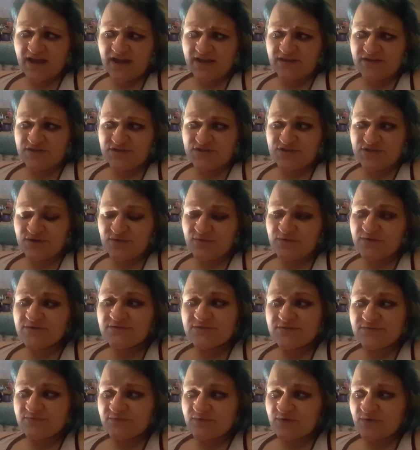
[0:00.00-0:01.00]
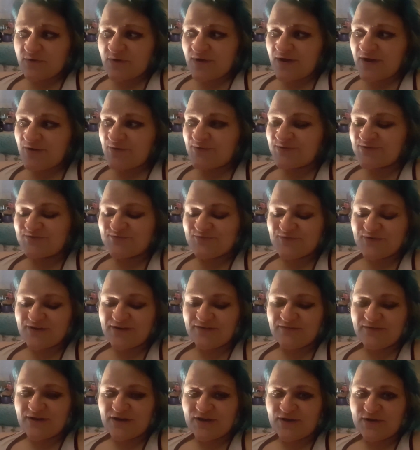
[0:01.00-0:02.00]
and you know what's
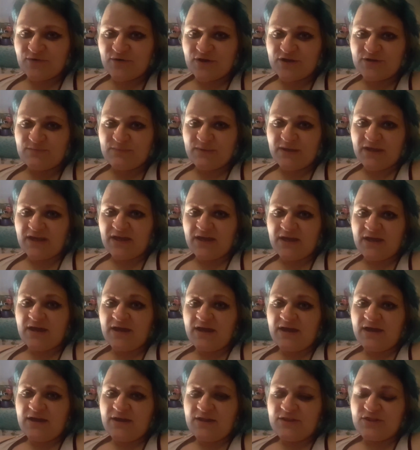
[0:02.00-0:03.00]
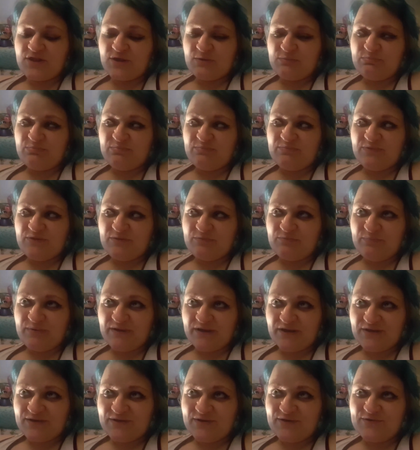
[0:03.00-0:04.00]
really, really annoyed me? That the
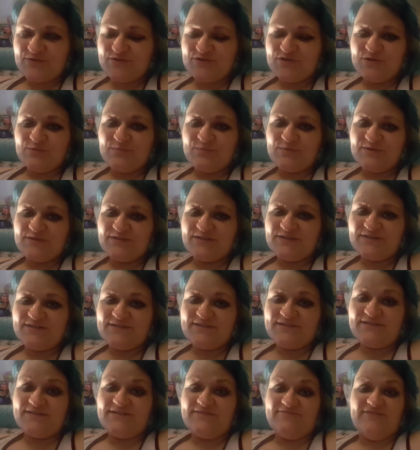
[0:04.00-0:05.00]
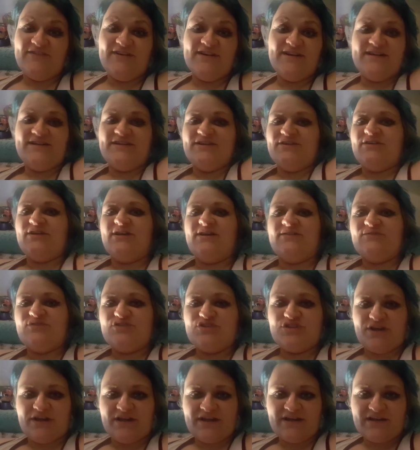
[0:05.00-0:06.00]
big YouTubers really don't give a
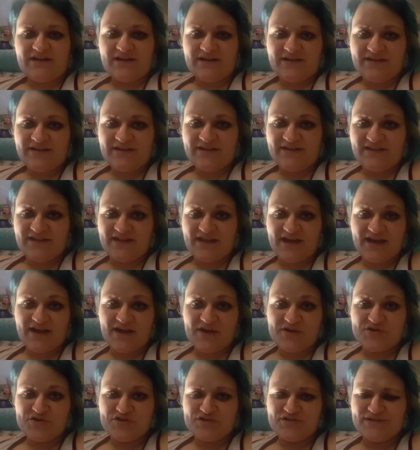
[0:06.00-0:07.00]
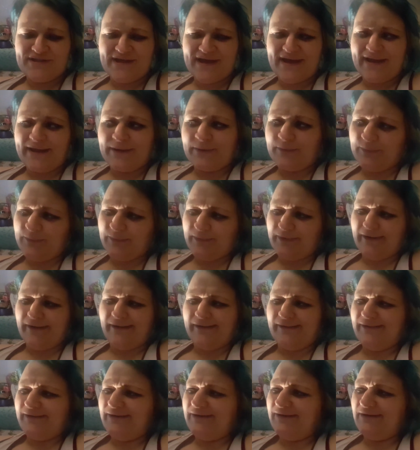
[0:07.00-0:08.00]
shit. They are just like,
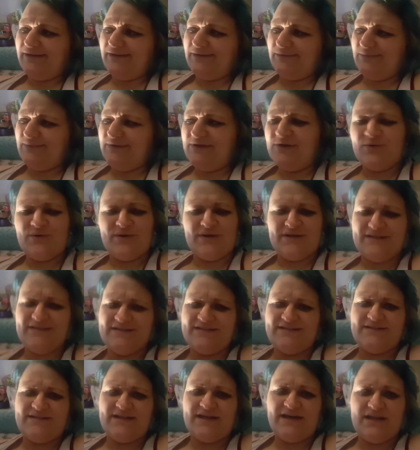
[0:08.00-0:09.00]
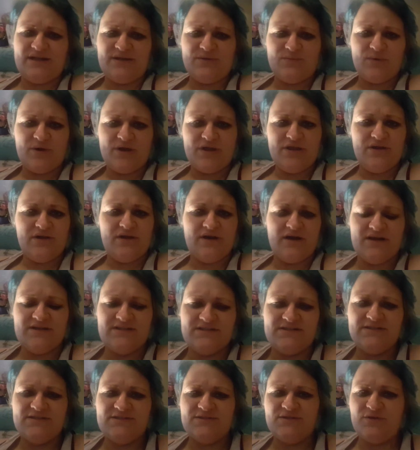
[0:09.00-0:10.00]
oh, we don't understand why you
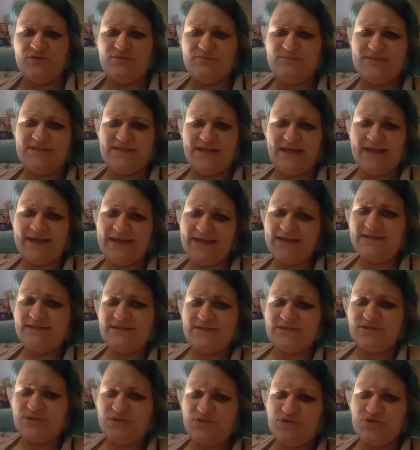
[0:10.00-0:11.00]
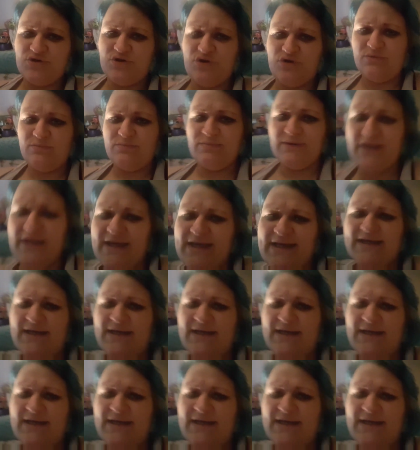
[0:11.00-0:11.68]
guys are so upset. It's a job.